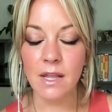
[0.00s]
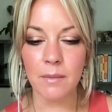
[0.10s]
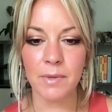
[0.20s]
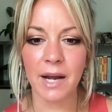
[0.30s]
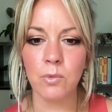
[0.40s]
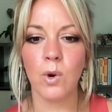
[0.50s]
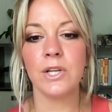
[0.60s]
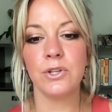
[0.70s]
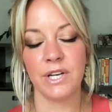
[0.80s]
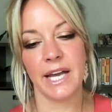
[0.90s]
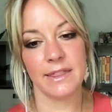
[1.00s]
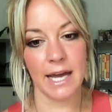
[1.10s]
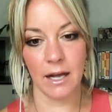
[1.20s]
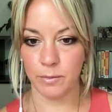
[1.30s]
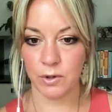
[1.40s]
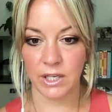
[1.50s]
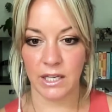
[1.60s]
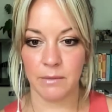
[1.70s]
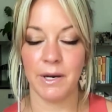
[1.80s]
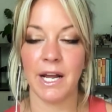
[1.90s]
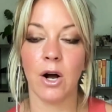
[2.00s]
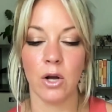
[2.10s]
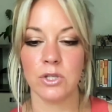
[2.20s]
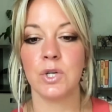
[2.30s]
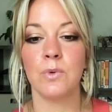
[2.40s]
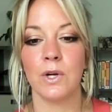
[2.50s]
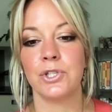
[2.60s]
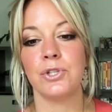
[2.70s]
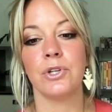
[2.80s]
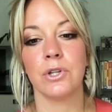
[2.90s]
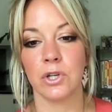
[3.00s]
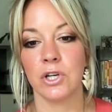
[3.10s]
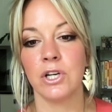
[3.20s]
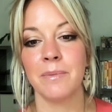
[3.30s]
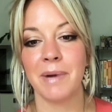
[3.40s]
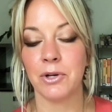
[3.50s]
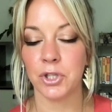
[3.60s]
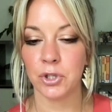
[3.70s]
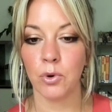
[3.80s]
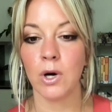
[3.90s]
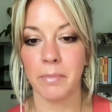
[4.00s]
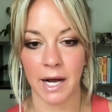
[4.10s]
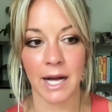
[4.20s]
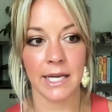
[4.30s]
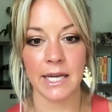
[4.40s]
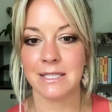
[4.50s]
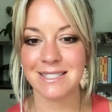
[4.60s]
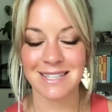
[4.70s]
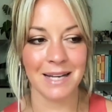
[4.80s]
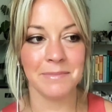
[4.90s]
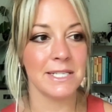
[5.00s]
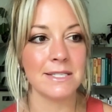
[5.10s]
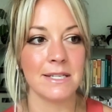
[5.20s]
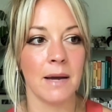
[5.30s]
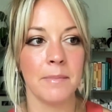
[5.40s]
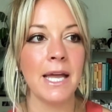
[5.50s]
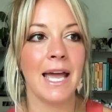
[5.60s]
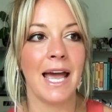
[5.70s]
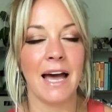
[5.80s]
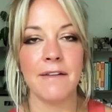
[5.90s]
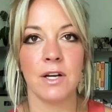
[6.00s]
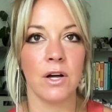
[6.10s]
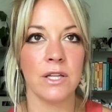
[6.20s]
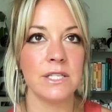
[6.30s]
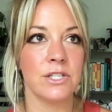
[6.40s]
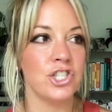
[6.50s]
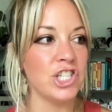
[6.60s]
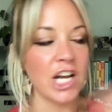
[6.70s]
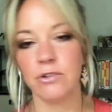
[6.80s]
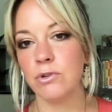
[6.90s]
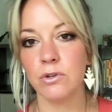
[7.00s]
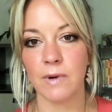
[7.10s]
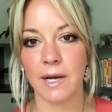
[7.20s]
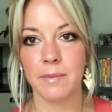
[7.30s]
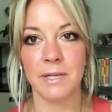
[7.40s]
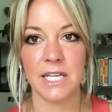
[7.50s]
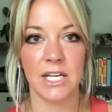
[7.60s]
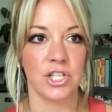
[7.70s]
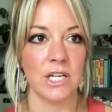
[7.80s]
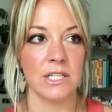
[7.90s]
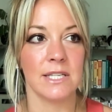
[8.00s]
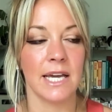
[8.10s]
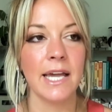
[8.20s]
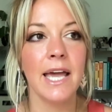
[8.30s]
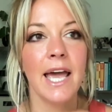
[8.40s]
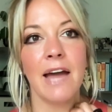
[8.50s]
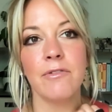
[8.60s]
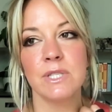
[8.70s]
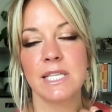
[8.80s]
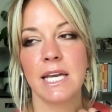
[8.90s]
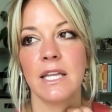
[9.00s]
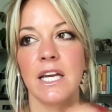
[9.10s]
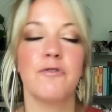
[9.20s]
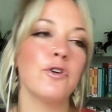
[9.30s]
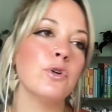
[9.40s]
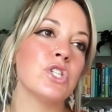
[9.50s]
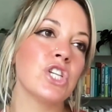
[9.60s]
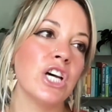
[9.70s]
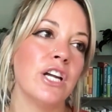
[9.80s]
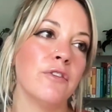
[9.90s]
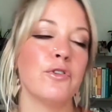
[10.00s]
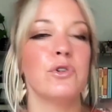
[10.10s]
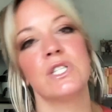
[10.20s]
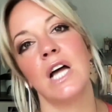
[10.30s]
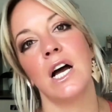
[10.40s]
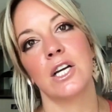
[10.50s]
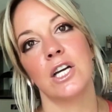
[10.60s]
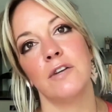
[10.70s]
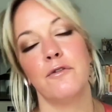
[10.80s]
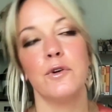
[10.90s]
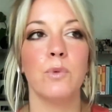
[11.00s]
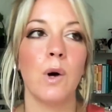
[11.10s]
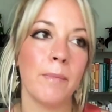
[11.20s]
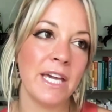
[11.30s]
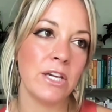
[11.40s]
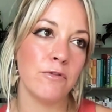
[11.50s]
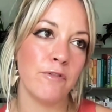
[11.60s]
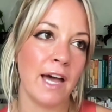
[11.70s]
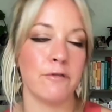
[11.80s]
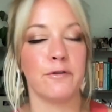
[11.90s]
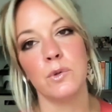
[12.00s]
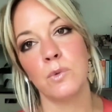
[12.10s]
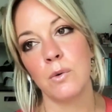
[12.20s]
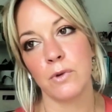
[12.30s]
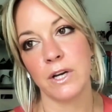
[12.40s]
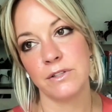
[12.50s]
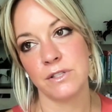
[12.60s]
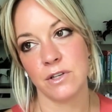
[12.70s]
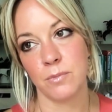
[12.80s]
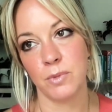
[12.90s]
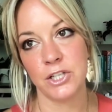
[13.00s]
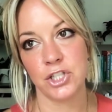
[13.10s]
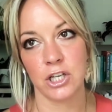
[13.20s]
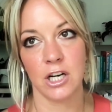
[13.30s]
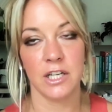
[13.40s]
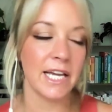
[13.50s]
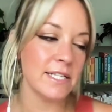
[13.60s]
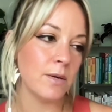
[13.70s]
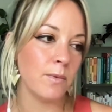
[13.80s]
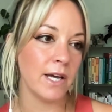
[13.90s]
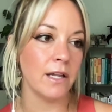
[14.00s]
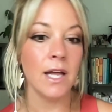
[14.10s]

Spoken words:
But I want you to get the help you need. But I also want you to learn about your body. It's time to stop having all these general recommendations. Like everyone's saying, like, a fruit's good, a fruit's not good, fruit won't make you fat, fruit won't raise your blood sugar. Yes, it will.